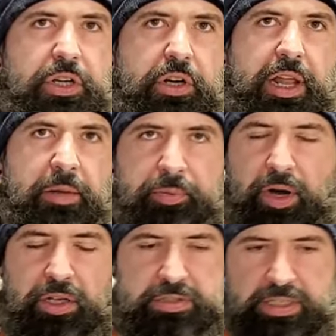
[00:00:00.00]
during that
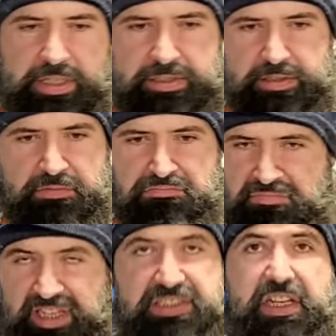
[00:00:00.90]
process,
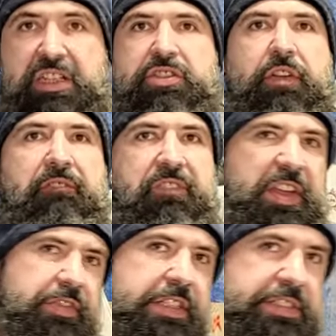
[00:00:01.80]
that's an extra
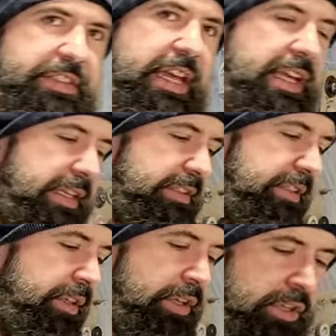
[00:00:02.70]
50 seconds.
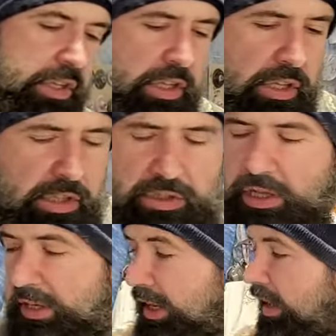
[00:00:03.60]

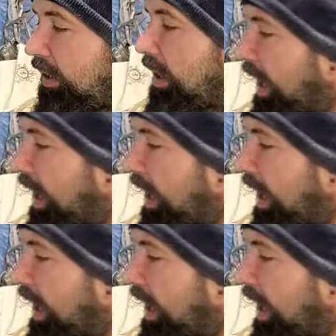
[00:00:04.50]
And then